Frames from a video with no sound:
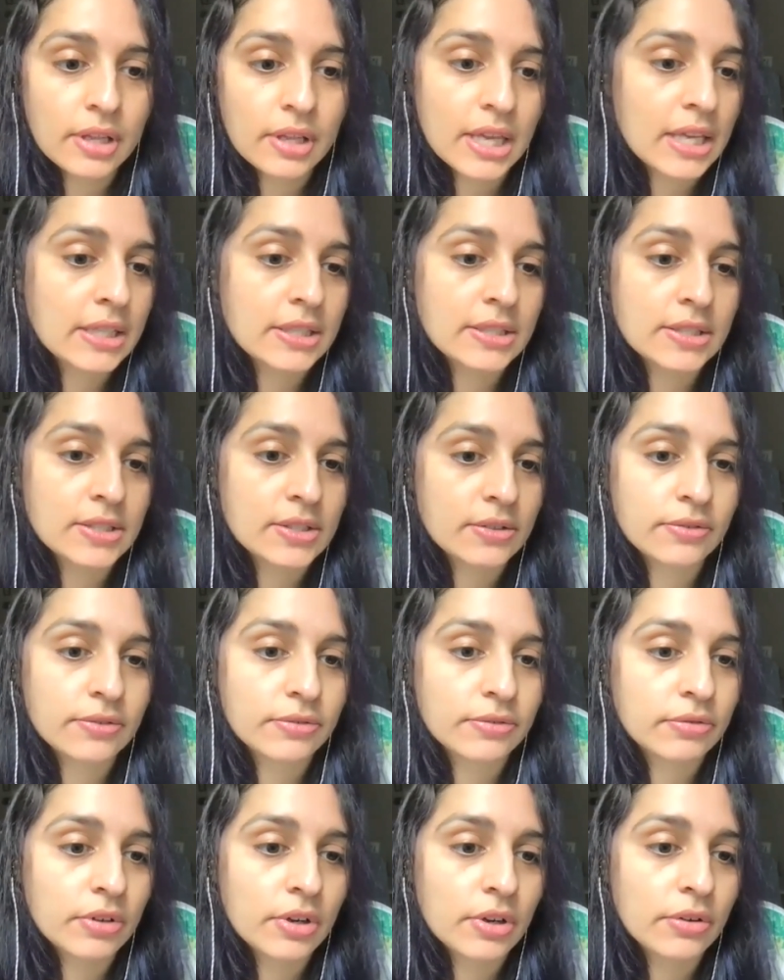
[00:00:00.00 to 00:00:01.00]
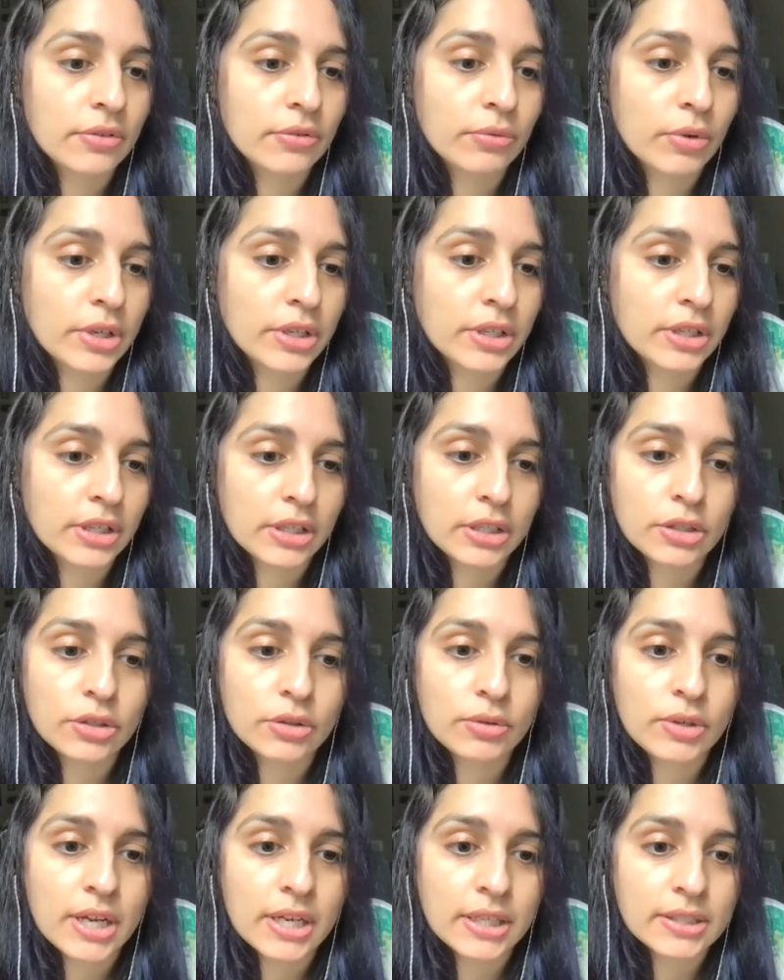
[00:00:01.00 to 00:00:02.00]
hints of what you're going to
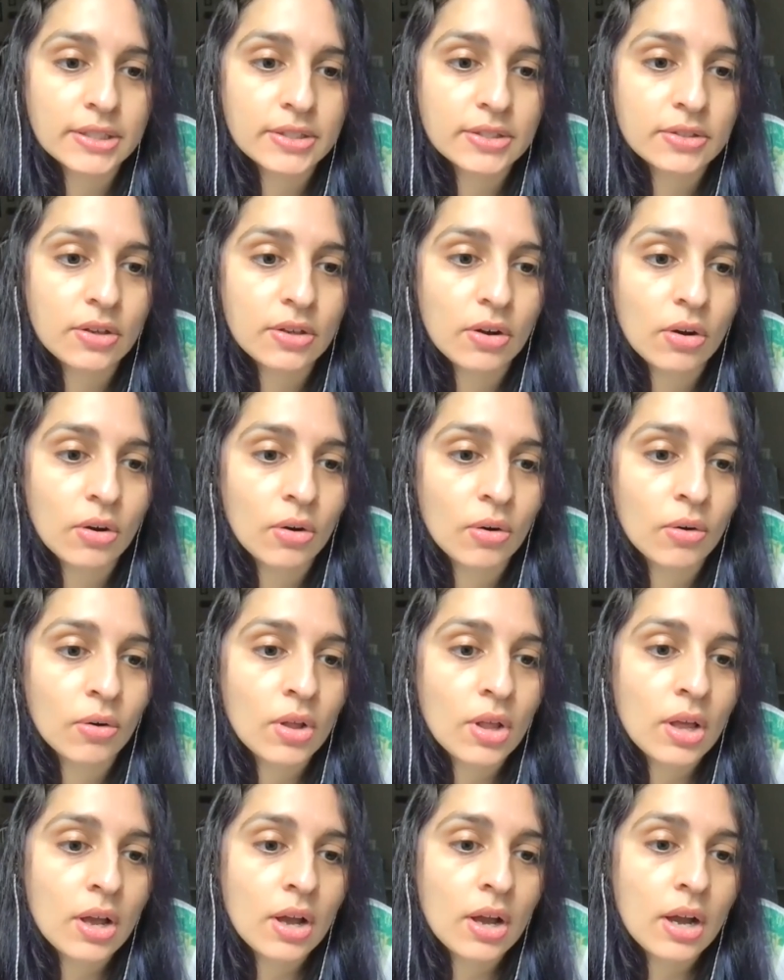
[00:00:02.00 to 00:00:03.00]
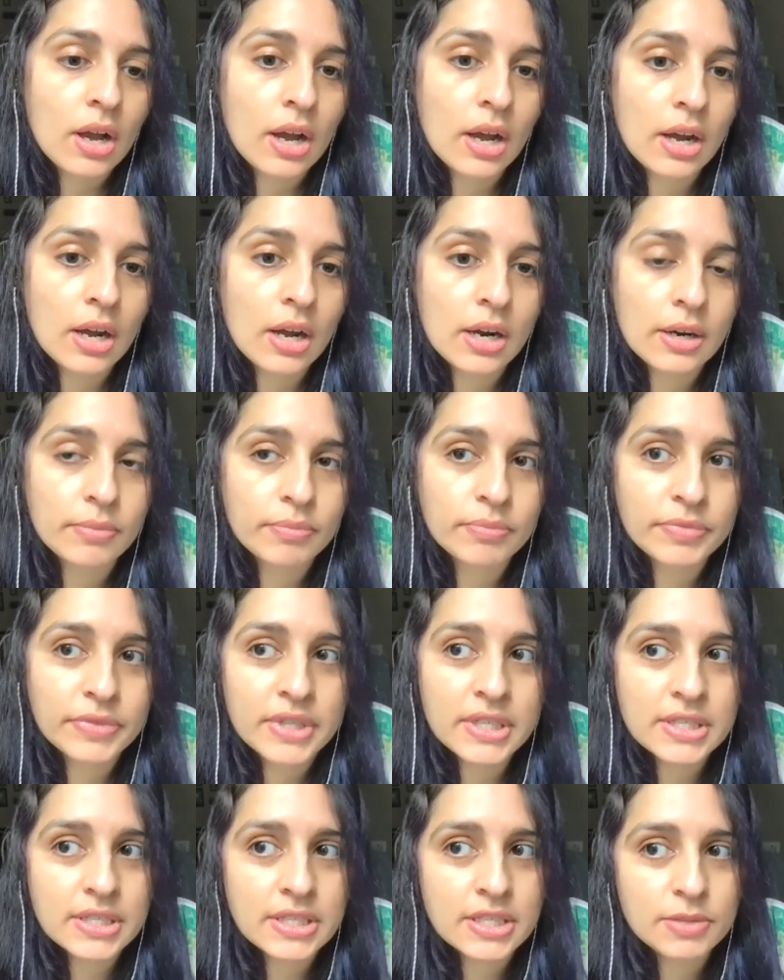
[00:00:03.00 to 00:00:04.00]
do next. So
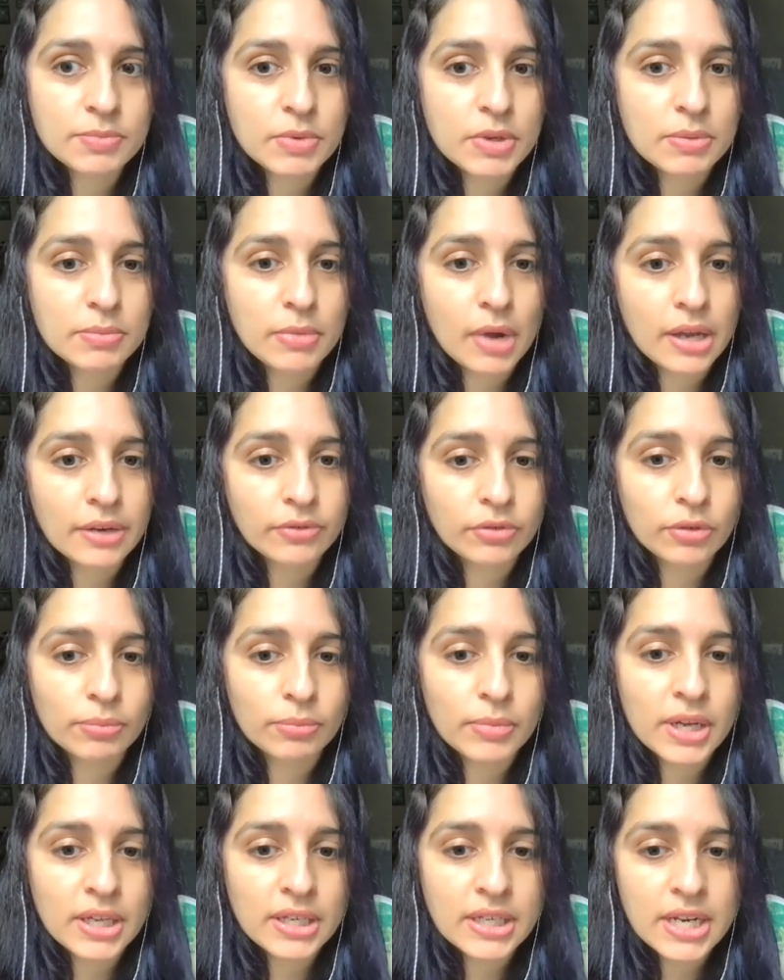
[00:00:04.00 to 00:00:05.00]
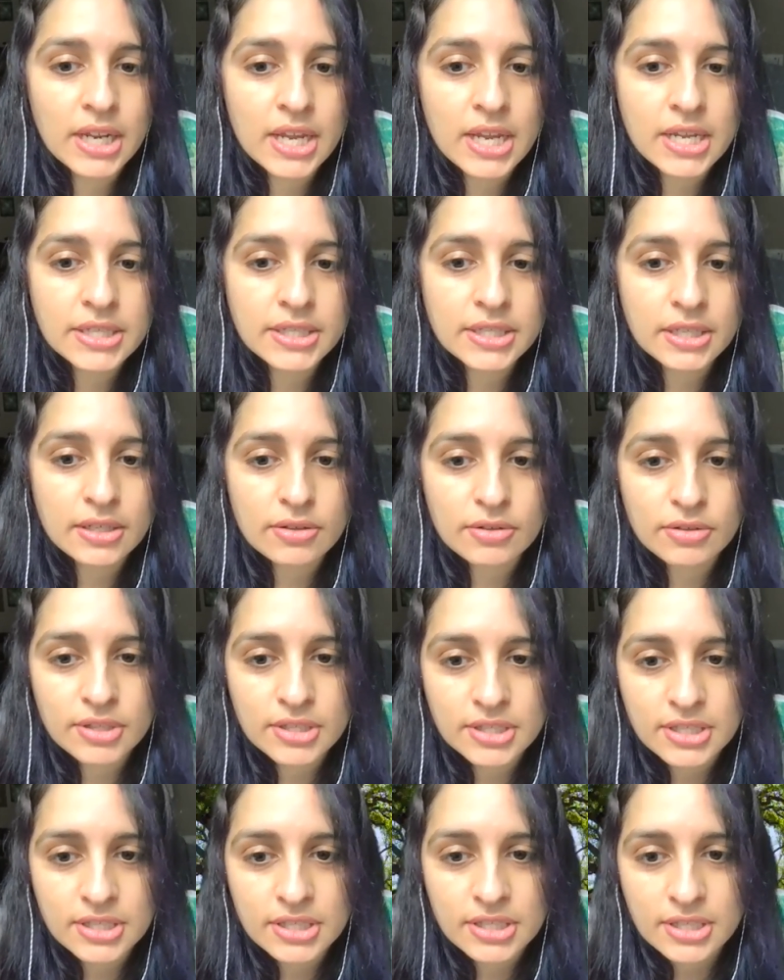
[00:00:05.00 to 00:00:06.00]
this has been Mindful Mondays. I know
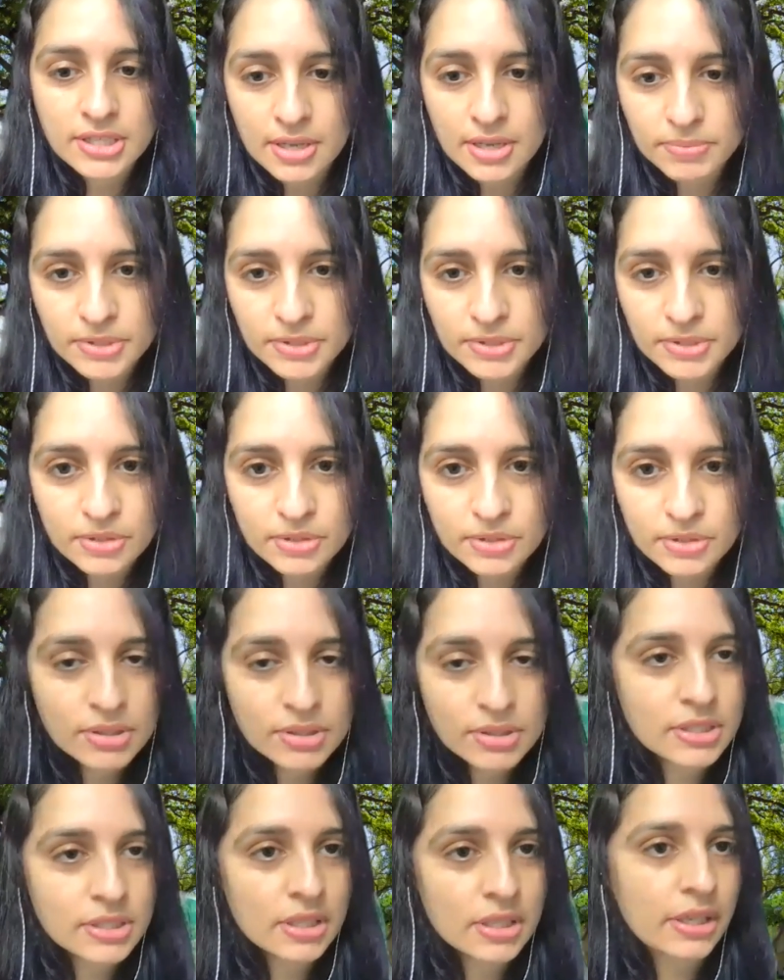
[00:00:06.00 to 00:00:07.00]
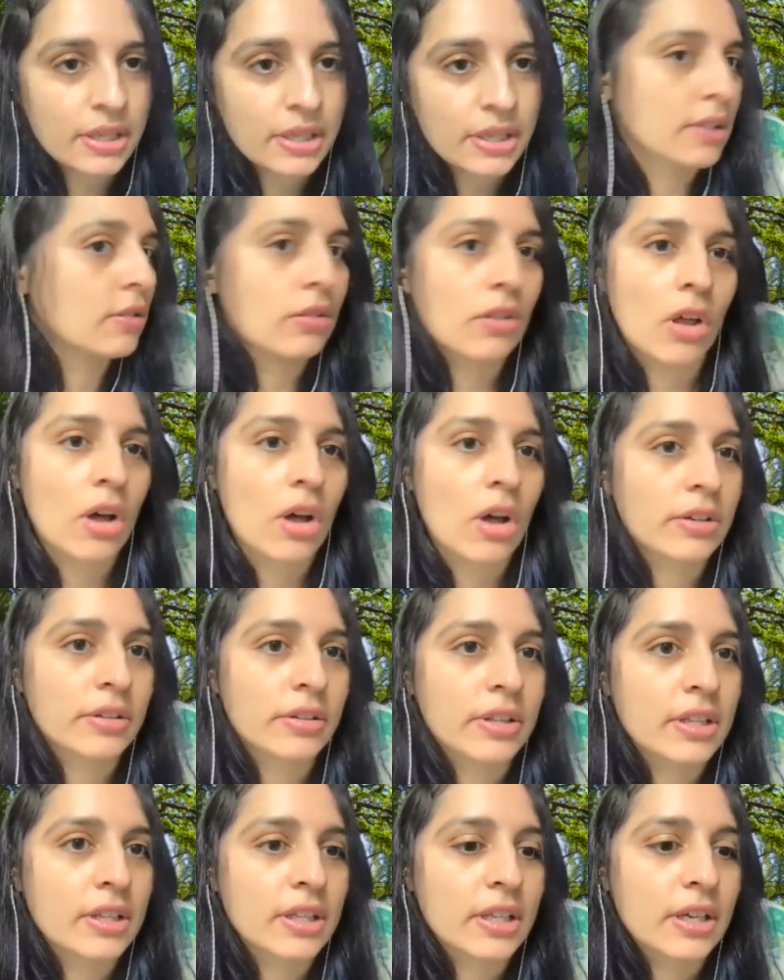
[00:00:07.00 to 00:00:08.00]
episode is like a little longer
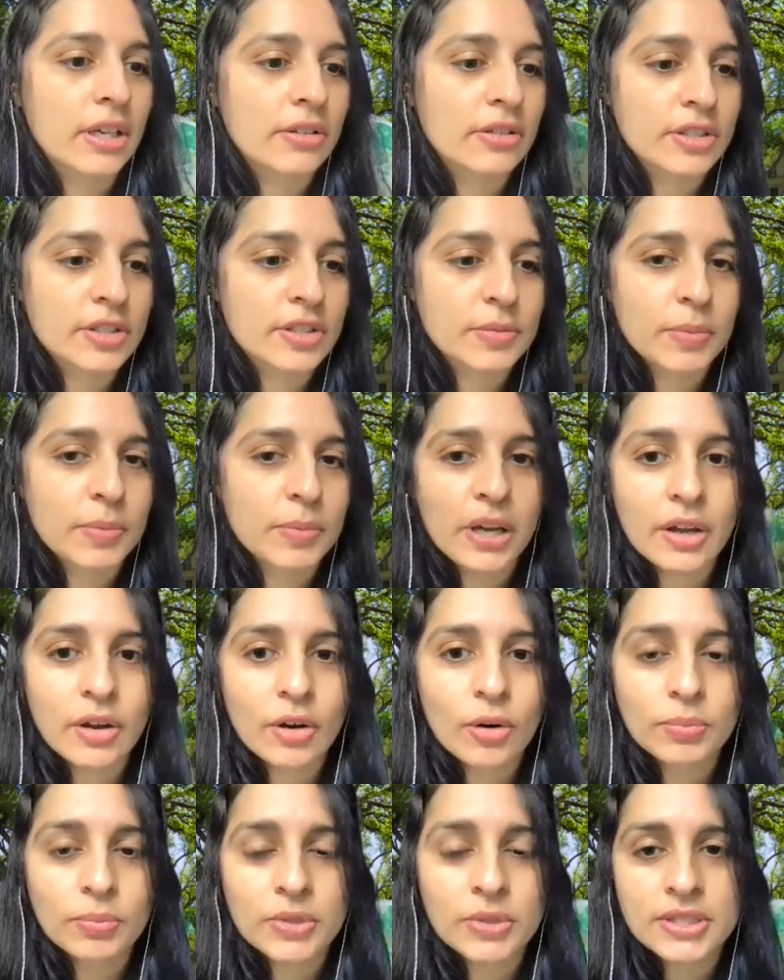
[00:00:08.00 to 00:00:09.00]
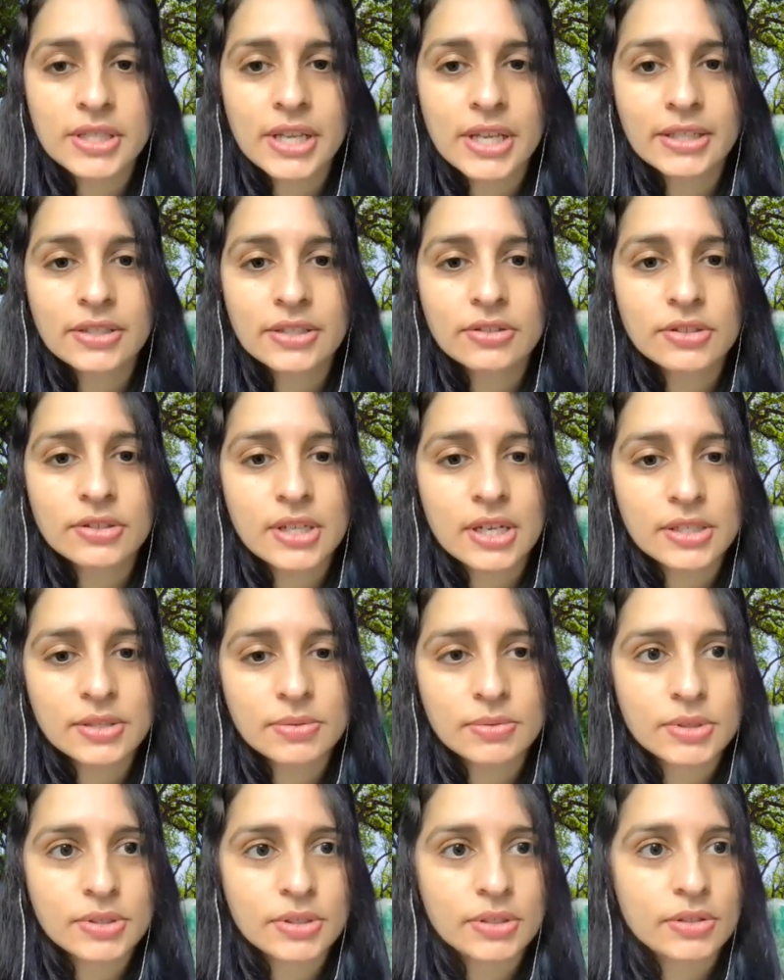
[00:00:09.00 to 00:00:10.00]
than the others, but I hope this exercise
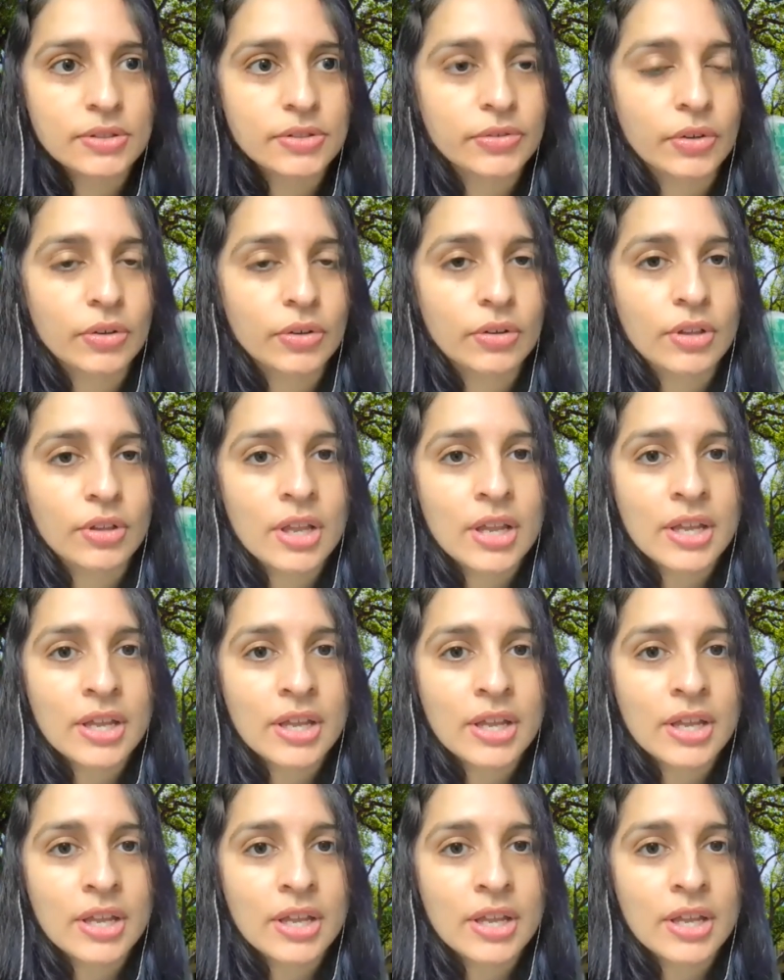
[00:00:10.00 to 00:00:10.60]
was useful.